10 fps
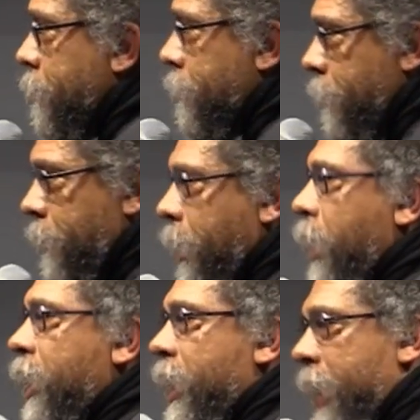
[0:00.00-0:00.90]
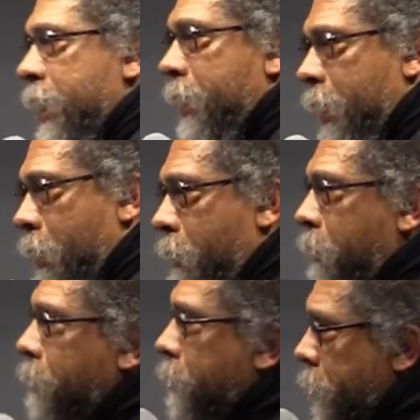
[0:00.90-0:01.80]
Well, they need to know.
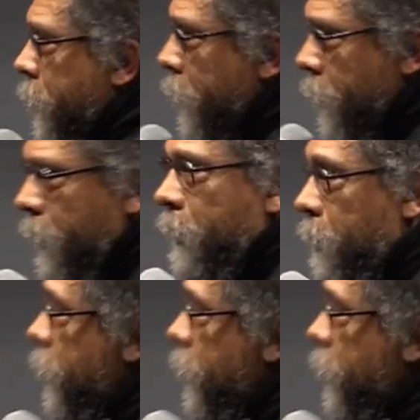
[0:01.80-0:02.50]
I'm